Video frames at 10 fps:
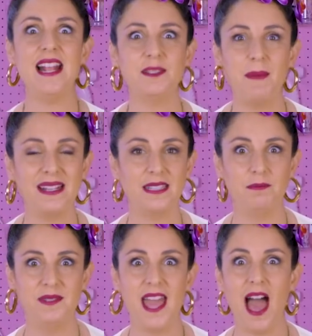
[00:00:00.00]
Let's make
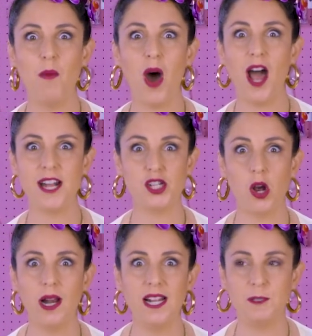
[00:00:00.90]
some DIY
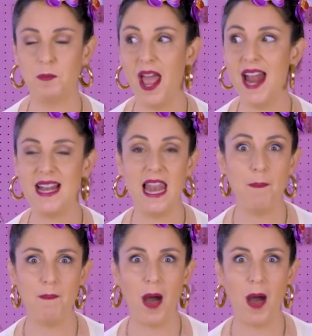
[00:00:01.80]
chocolate spread lip